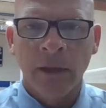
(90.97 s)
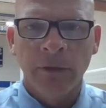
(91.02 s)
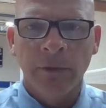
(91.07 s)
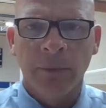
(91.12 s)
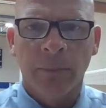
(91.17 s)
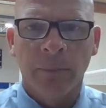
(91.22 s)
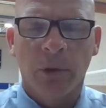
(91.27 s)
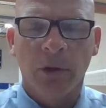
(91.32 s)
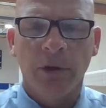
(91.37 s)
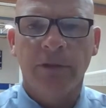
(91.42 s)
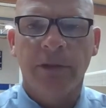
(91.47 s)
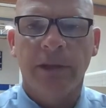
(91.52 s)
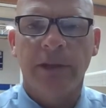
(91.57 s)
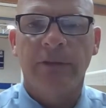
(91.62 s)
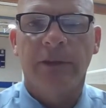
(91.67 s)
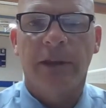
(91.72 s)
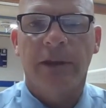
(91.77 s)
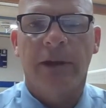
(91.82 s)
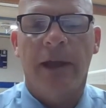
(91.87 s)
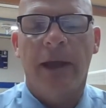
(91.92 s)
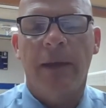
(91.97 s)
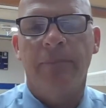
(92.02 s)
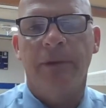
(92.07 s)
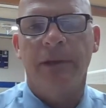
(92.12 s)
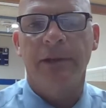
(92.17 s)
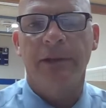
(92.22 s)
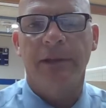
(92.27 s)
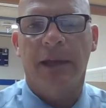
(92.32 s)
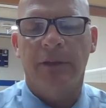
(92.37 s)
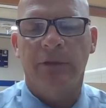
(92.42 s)
Some important things that are
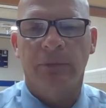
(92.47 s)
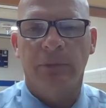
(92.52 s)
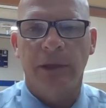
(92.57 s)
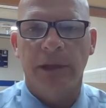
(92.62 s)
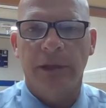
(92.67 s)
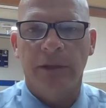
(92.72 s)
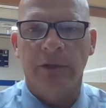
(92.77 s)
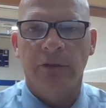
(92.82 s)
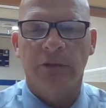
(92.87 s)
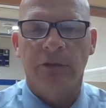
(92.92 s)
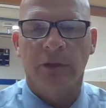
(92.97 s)
happening next week.